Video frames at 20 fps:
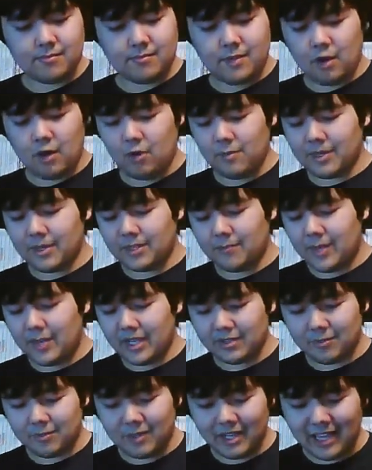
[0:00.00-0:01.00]
a whole bunch of
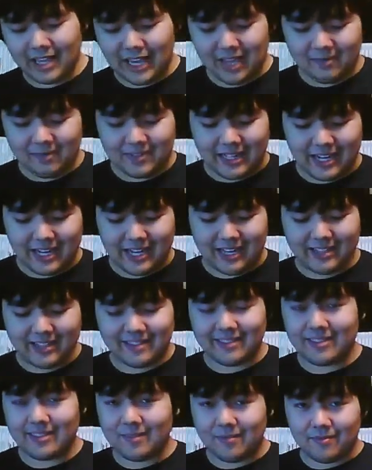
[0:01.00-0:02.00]
PS1 games that
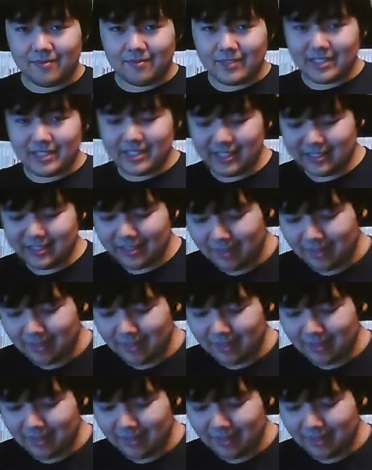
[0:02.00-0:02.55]
the receipts